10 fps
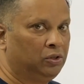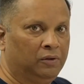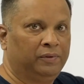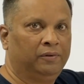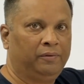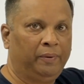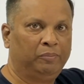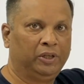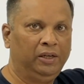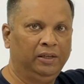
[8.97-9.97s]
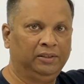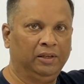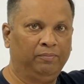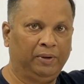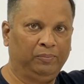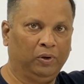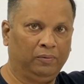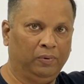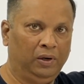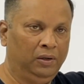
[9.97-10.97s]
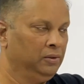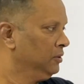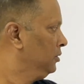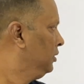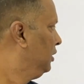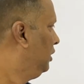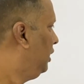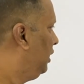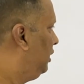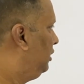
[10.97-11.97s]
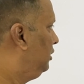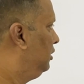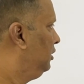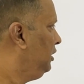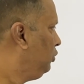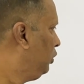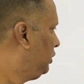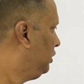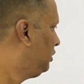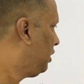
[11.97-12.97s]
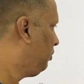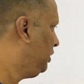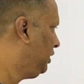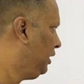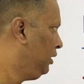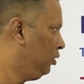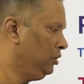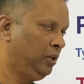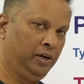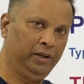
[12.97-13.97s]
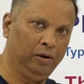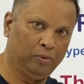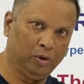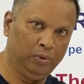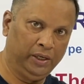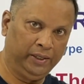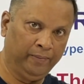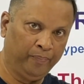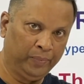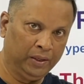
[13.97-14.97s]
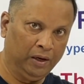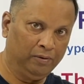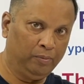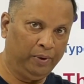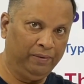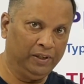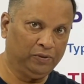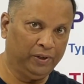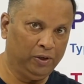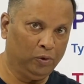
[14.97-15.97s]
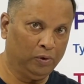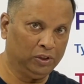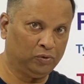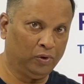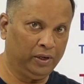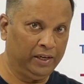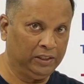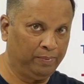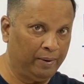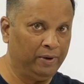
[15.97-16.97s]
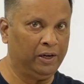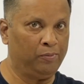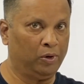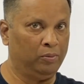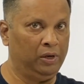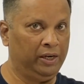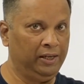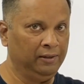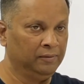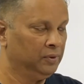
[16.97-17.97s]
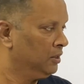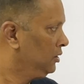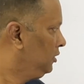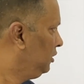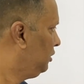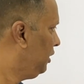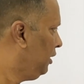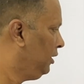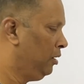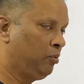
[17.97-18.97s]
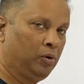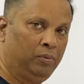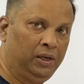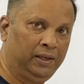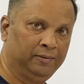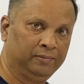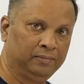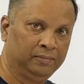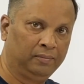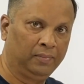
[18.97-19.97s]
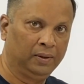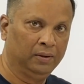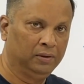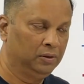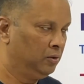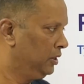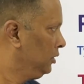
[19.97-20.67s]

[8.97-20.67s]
of our website examprep.world, and these questions are basically on theoretical probability. Our previous video was for experimental probability. This is theoretical probability. Okay,